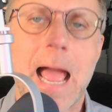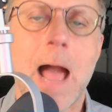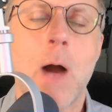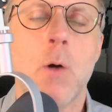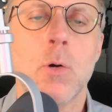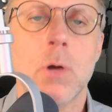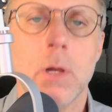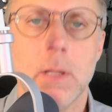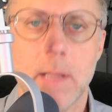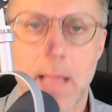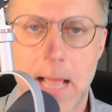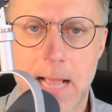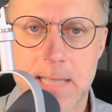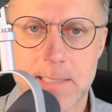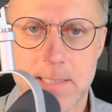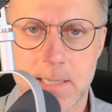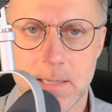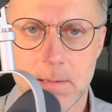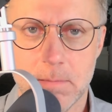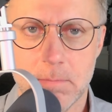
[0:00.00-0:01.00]

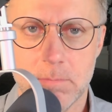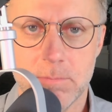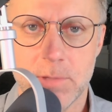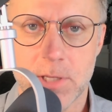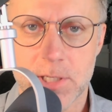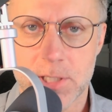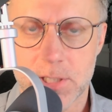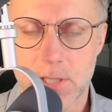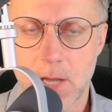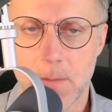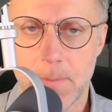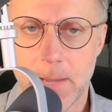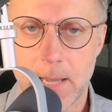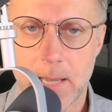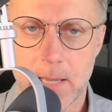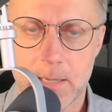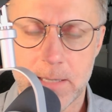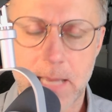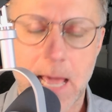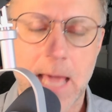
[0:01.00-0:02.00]
alkalizing the
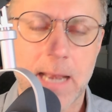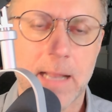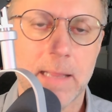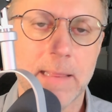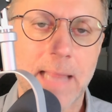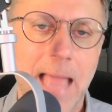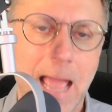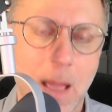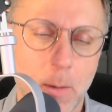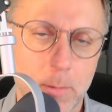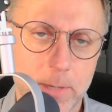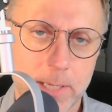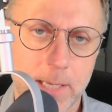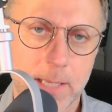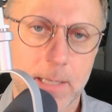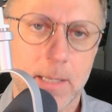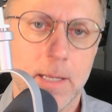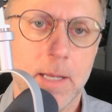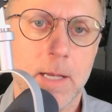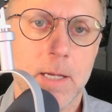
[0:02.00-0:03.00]
stomach and not allowing
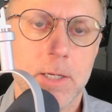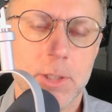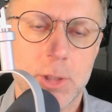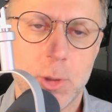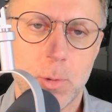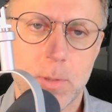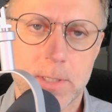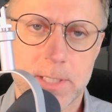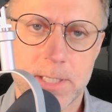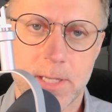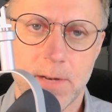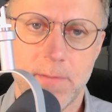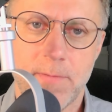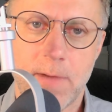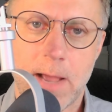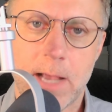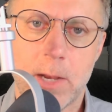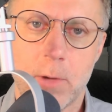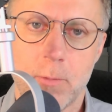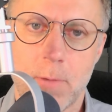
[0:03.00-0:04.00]
it to
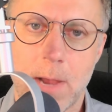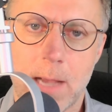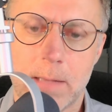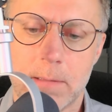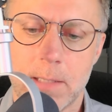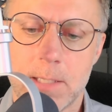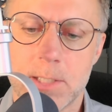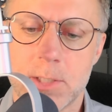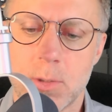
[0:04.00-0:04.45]
acidify correctly.